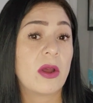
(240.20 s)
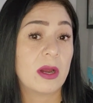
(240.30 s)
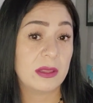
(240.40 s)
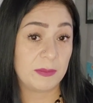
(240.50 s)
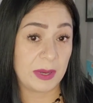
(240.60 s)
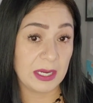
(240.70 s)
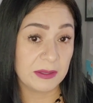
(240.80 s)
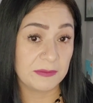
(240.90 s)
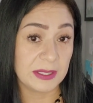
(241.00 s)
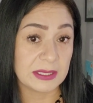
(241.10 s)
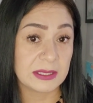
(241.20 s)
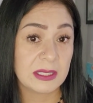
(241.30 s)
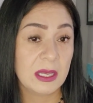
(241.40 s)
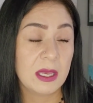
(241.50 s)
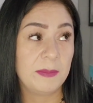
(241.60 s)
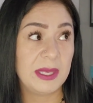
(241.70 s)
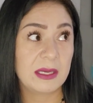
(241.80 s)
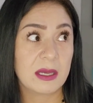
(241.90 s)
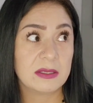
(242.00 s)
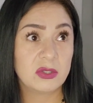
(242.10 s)
are the benefits,
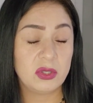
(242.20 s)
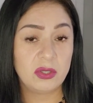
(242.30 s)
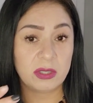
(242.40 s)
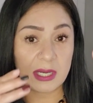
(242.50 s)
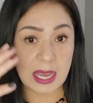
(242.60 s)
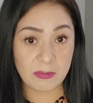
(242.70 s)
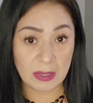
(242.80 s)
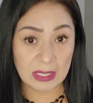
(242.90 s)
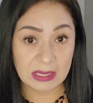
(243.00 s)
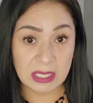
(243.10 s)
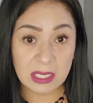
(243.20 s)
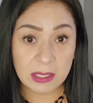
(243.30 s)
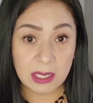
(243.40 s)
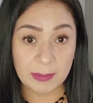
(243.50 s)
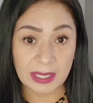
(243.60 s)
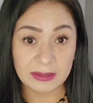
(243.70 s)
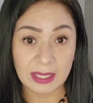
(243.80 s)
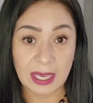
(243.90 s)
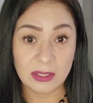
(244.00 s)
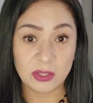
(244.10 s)
because you're not really thinking about that.